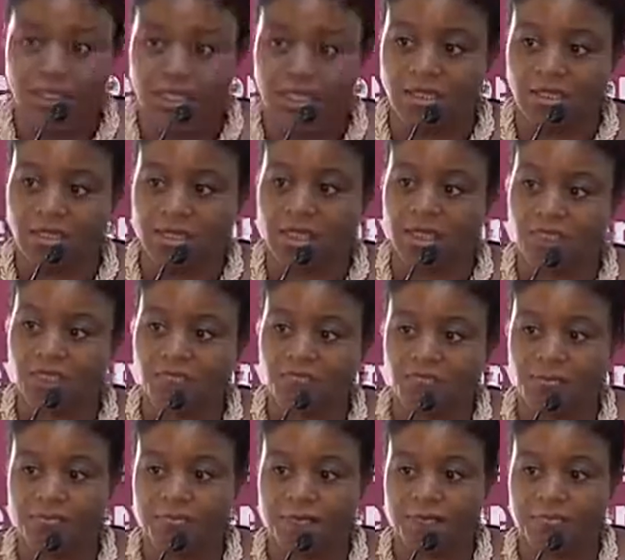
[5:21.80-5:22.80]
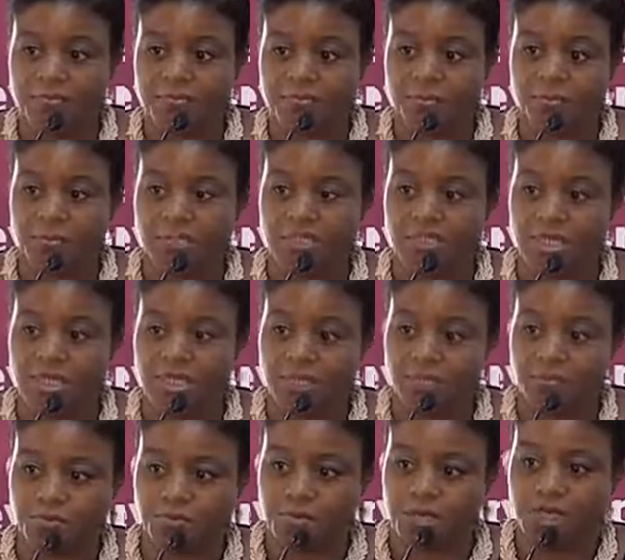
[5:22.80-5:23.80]
In the case of Ovamba, we tend
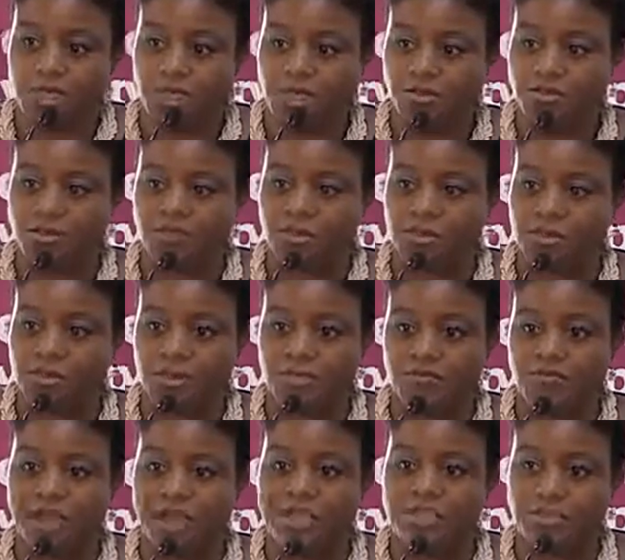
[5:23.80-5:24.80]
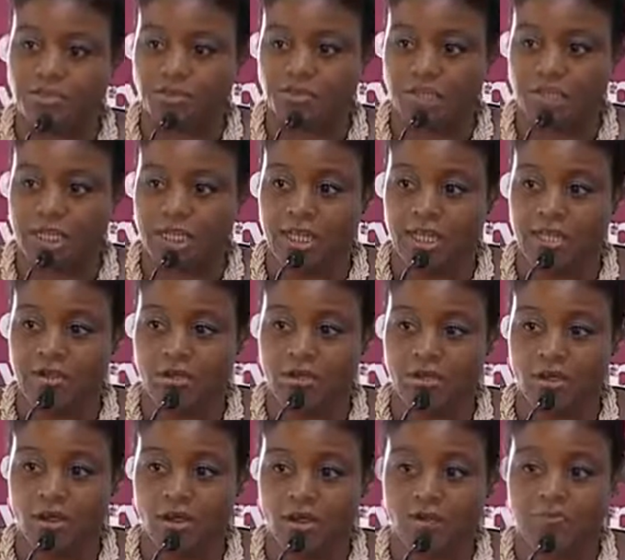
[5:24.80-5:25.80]
to break into the value chain
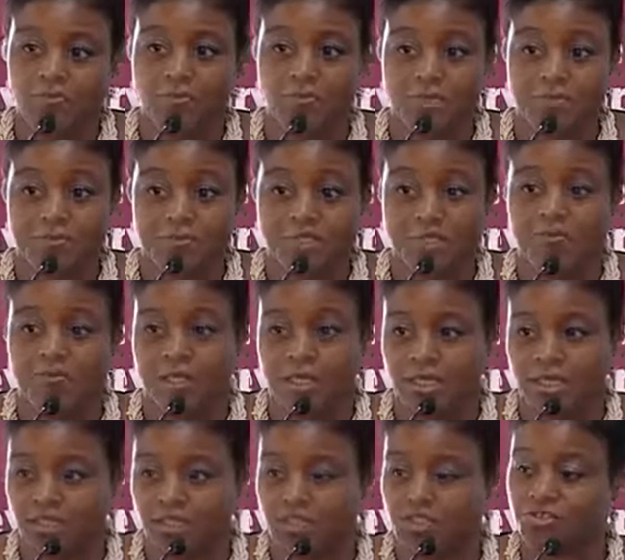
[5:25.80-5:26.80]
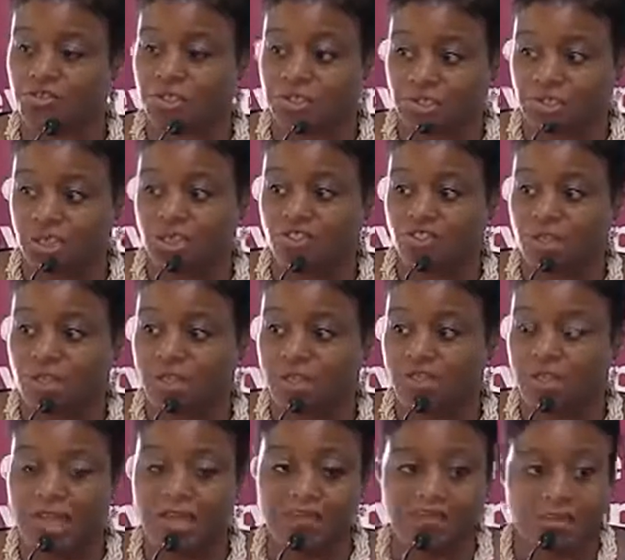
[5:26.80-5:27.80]
of specific industries such
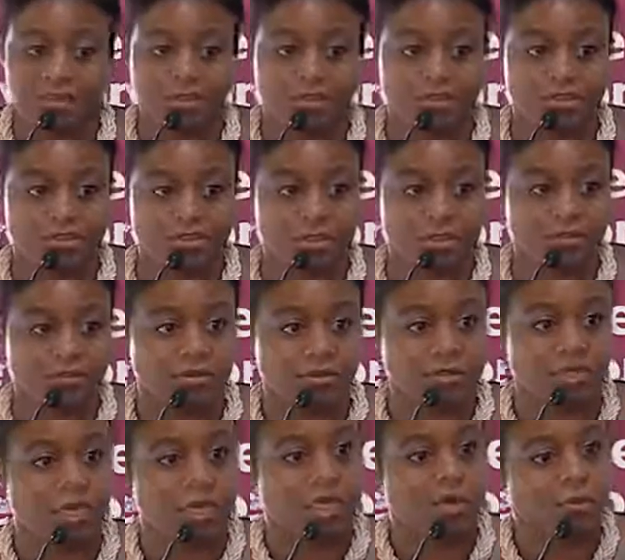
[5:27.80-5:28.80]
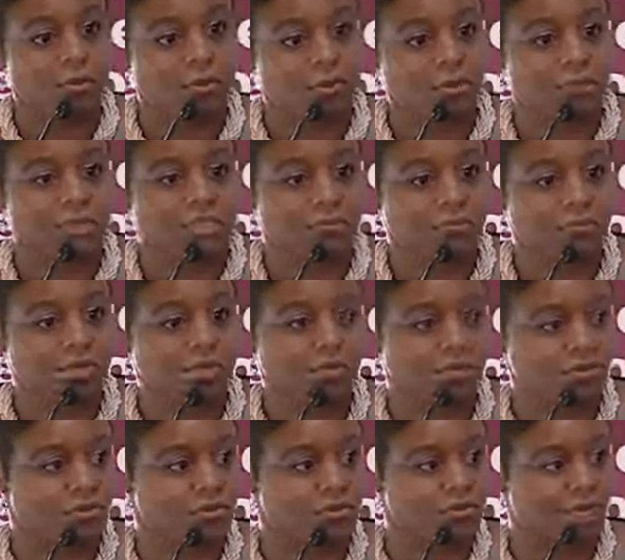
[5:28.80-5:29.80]
as agriculture. What this
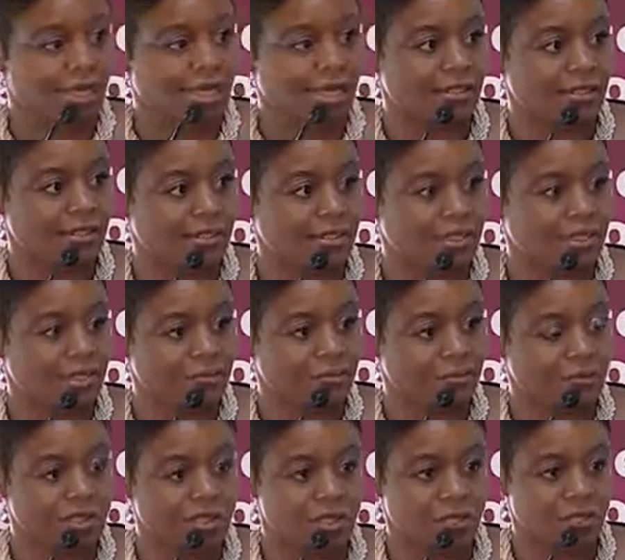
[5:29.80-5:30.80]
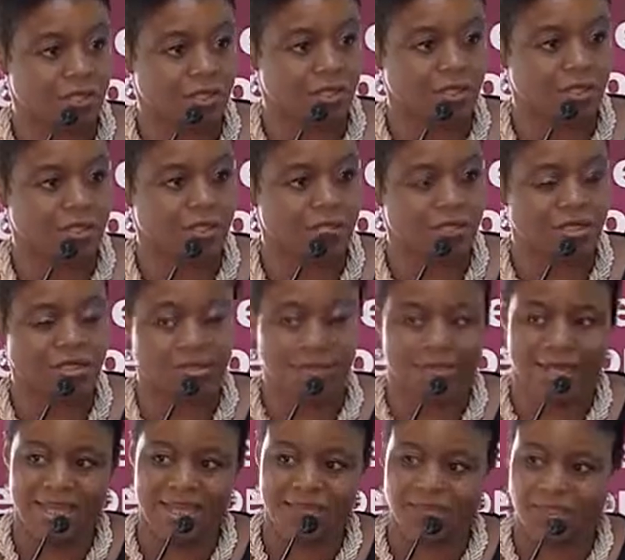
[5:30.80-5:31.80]
means is that in a place where you may
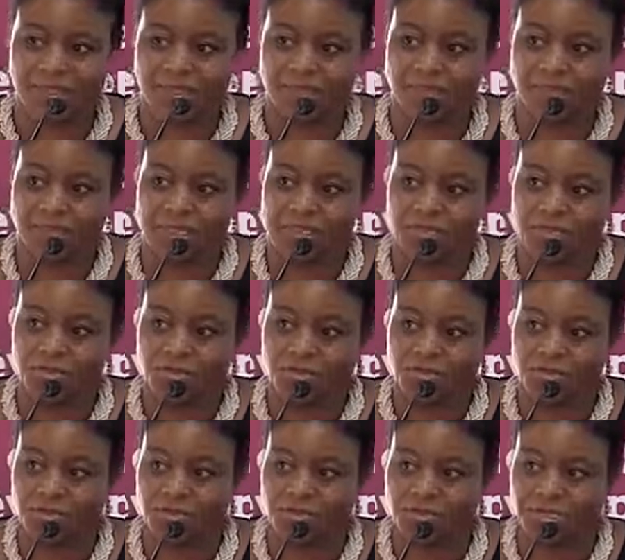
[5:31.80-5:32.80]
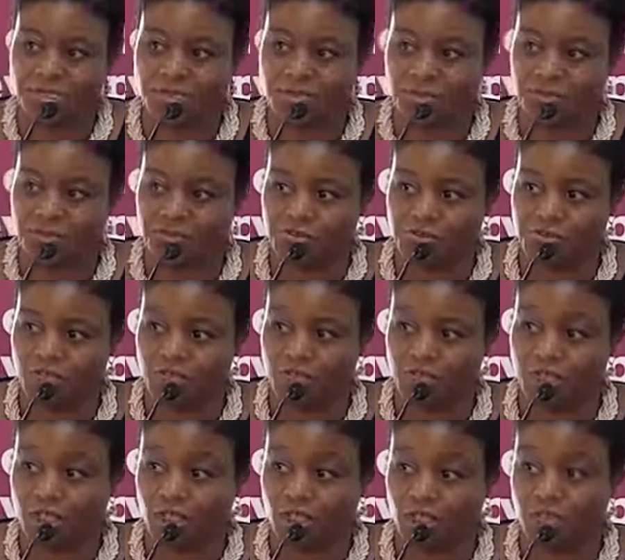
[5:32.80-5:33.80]
not have enough data to assess whether or
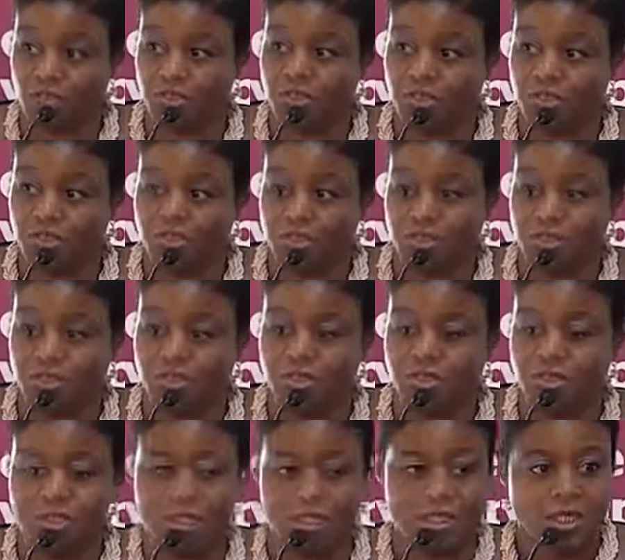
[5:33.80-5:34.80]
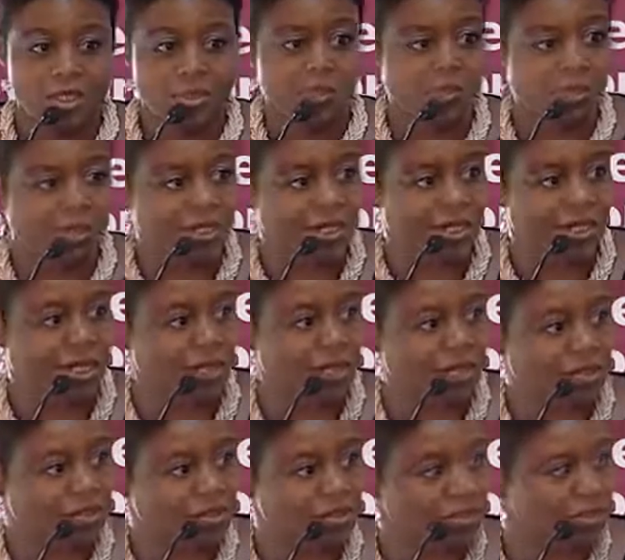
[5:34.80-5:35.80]
not a loan is good, we're
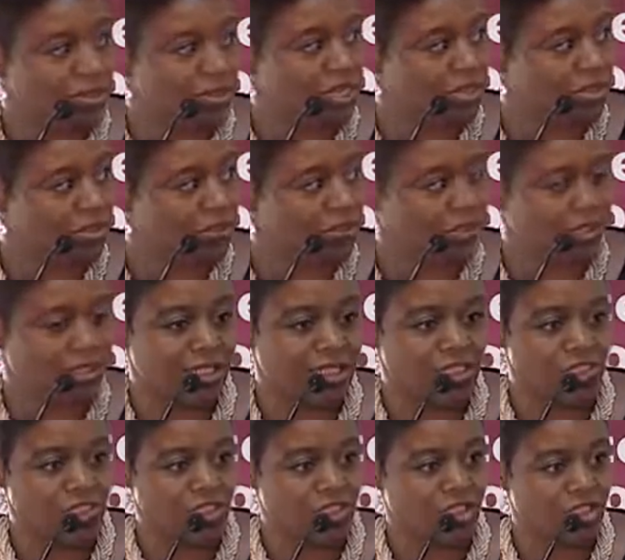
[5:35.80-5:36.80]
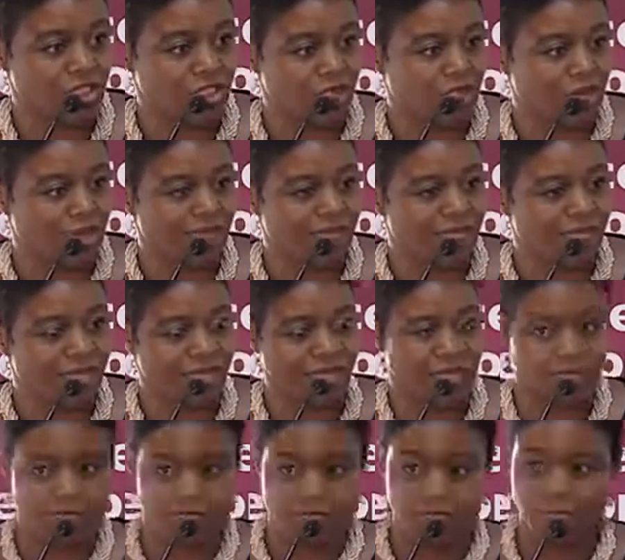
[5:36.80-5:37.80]
able to take the relationship and the
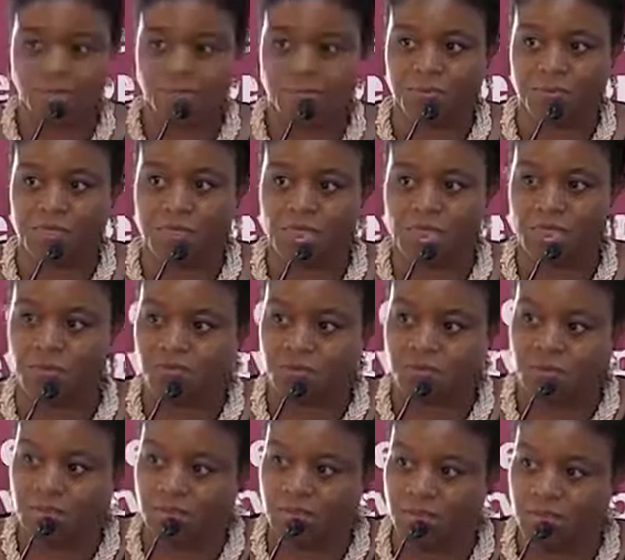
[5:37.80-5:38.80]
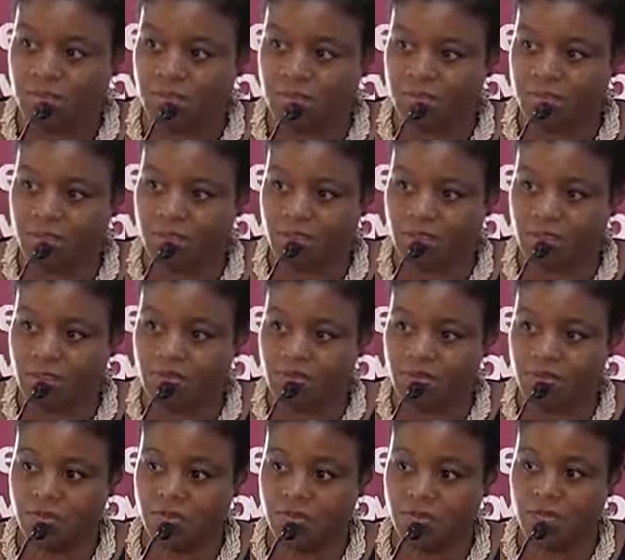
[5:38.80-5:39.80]
invoice behaviors of some of our
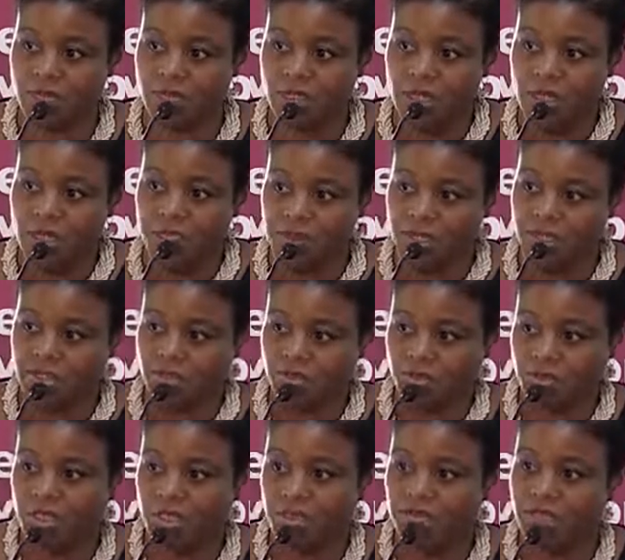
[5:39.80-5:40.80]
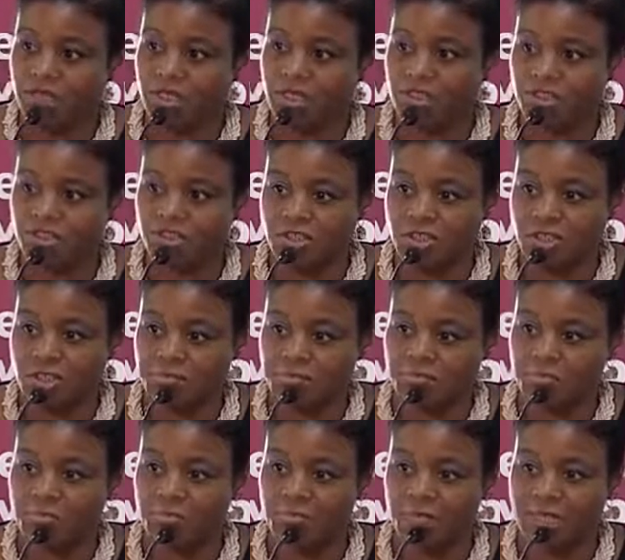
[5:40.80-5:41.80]
lenders based on their relationships
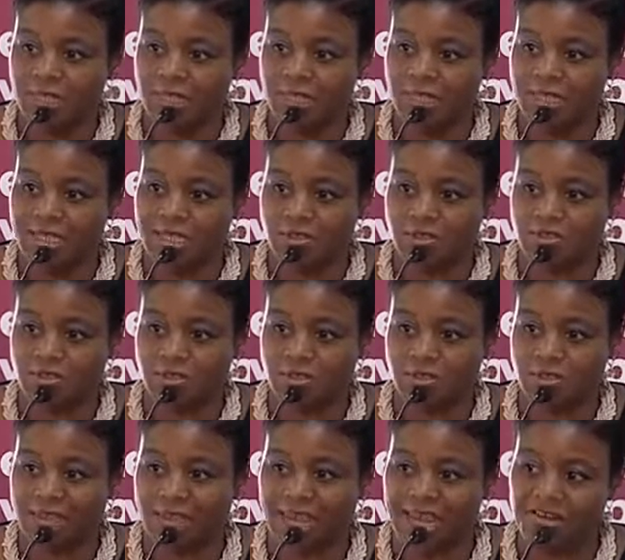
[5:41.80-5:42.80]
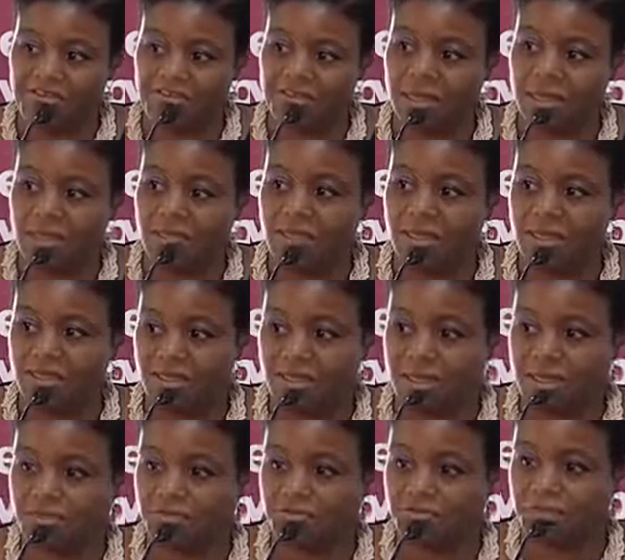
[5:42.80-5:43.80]
with multinationals and aggregate that
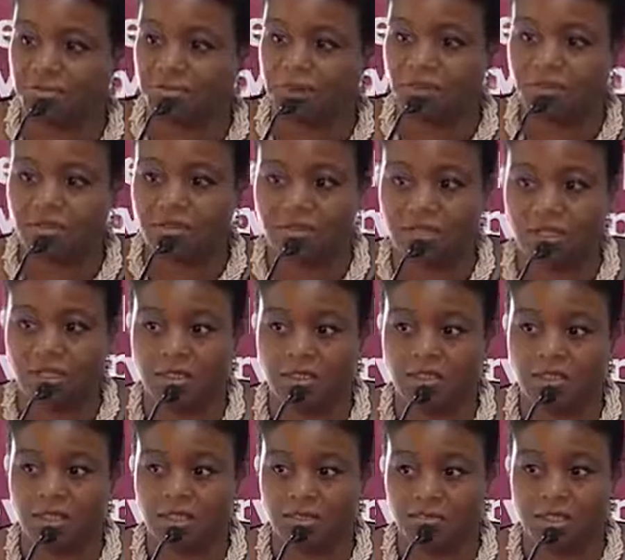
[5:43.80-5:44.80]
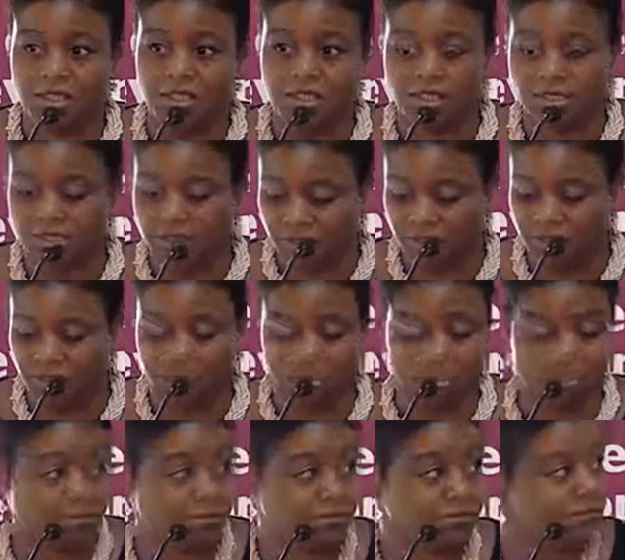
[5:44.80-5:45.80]
data as part of the credit
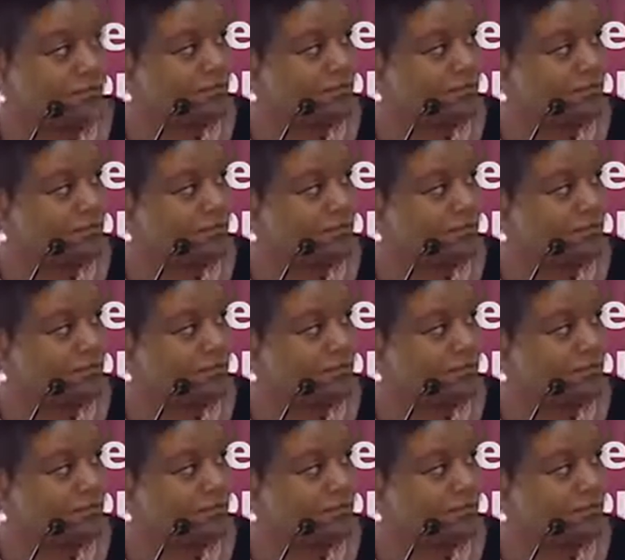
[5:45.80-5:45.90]
underwriting.